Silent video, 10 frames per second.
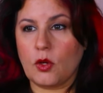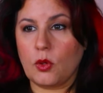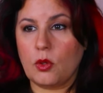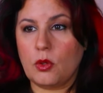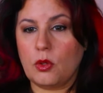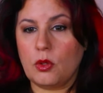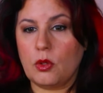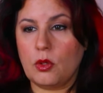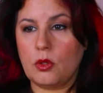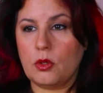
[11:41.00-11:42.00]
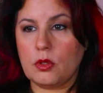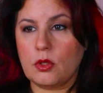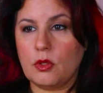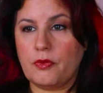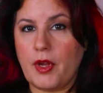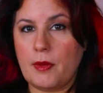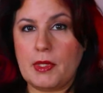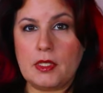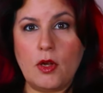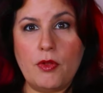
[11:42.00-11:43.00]
Ooh, ooh, so her family
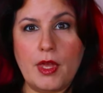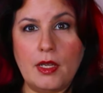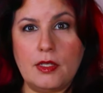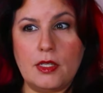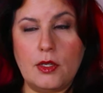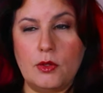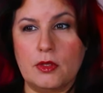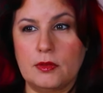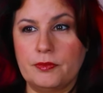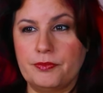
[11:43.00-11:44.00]
is known then too.